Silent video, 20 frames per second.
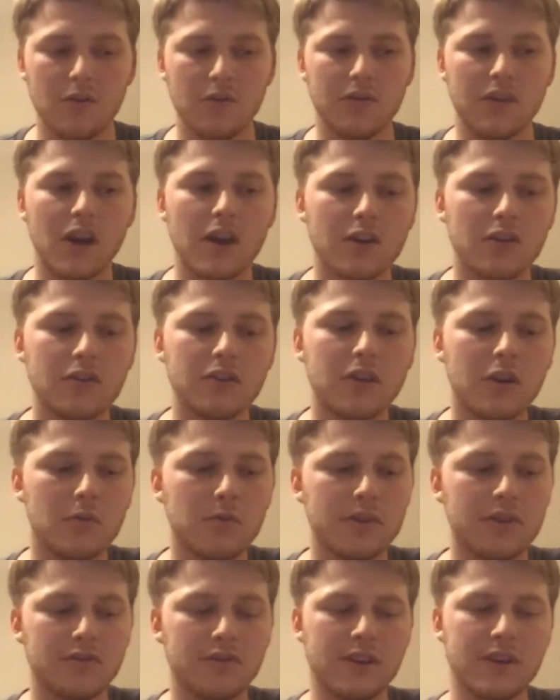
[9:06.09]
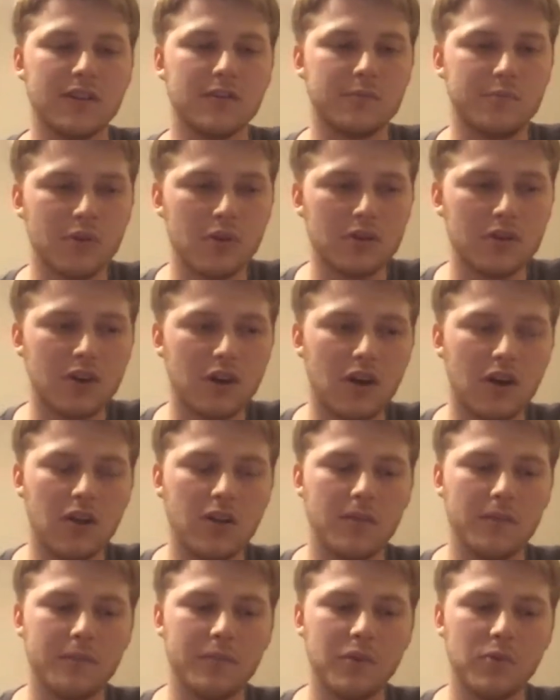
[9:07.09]
Not only are we creating the
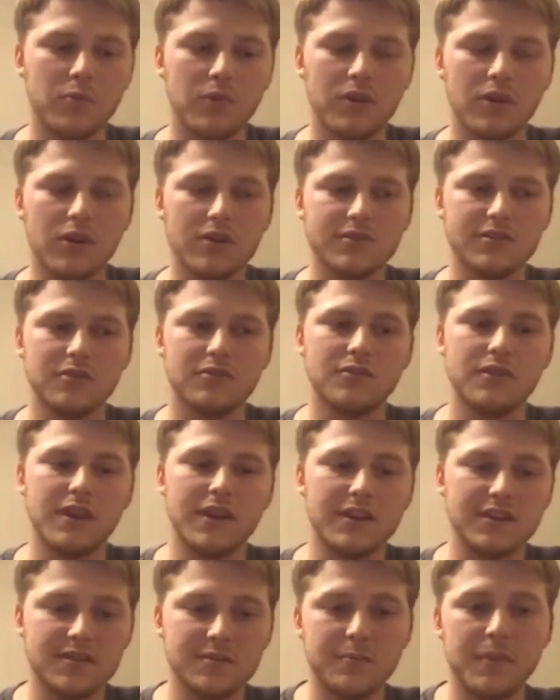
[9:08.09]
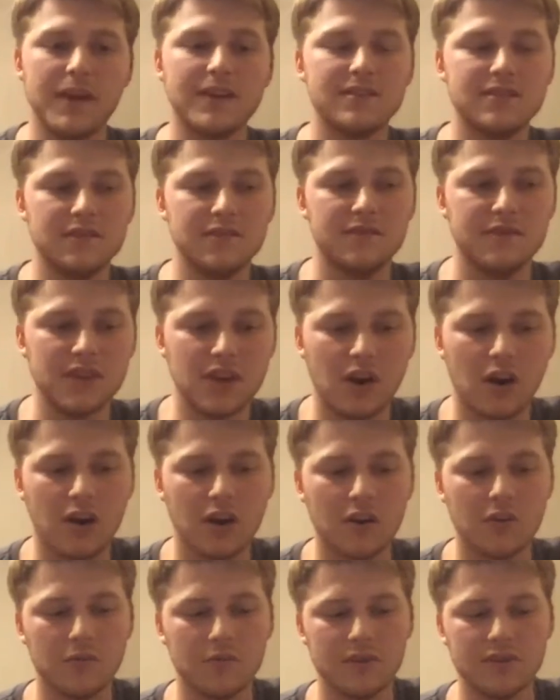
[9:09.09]
protocol, but we're also creating Spectiv
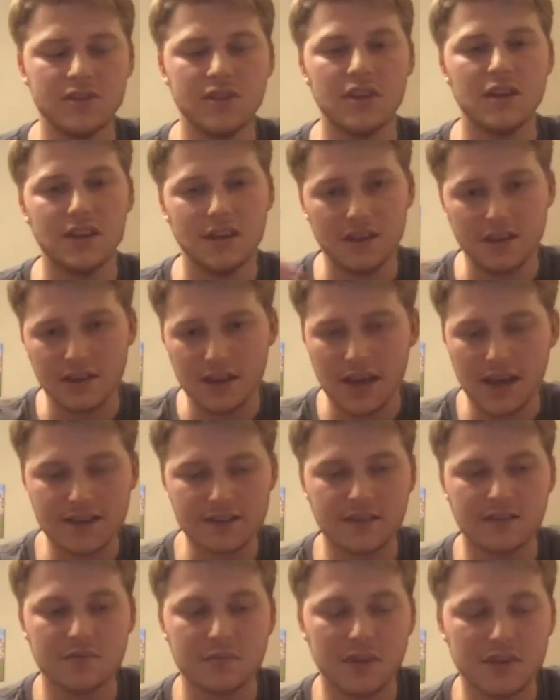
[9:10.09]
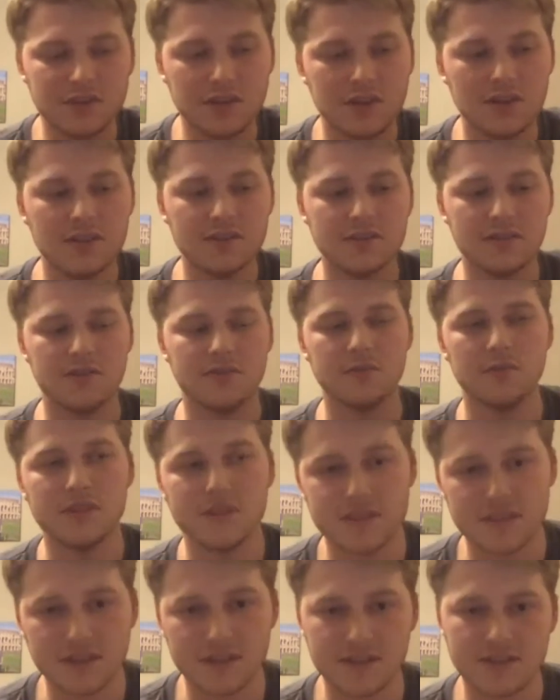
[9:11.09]
VR, which, as I was mentioning, is a
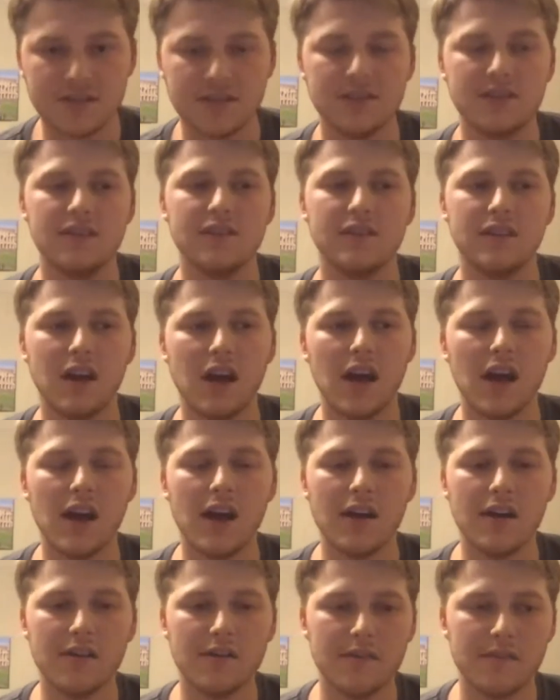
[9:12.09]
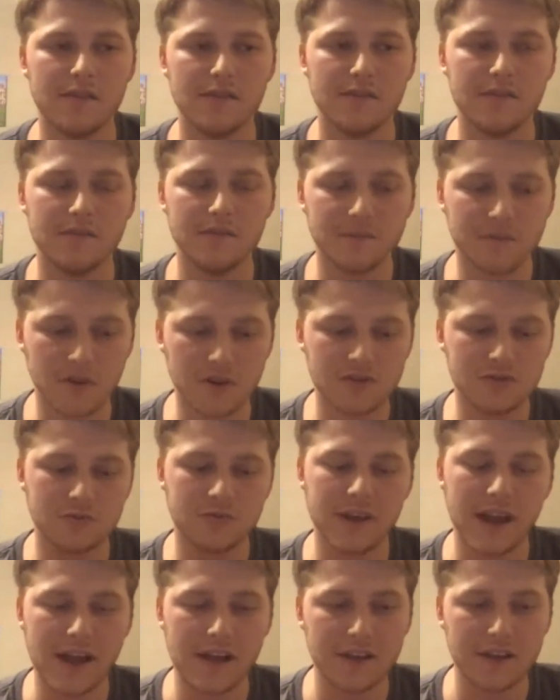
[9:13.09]
360 virtual
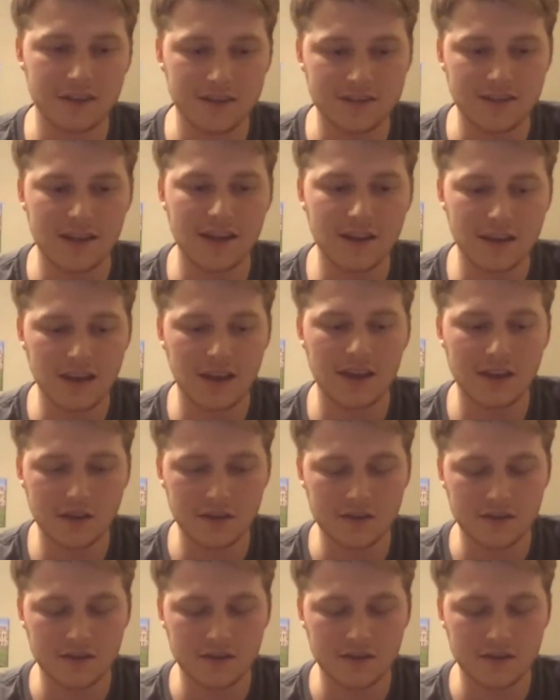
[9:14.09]
reality dedicated